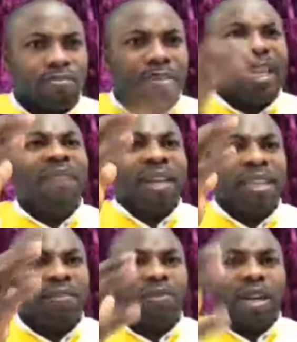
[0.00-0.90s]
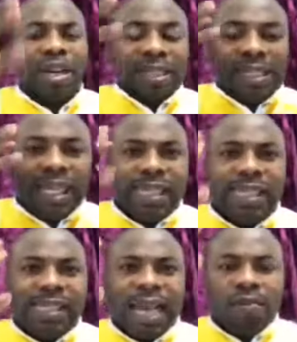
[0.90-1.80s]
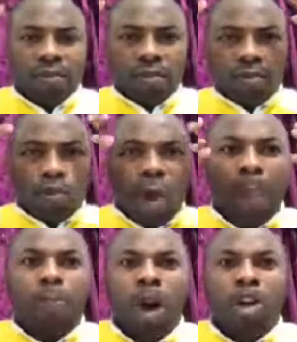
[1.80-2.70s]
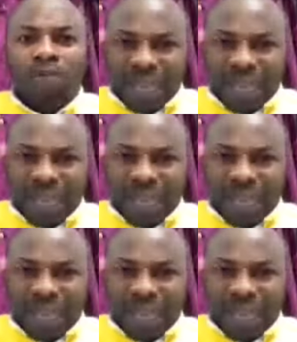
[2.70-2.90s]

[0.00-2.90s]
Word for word: Beloved, this is the weapon of the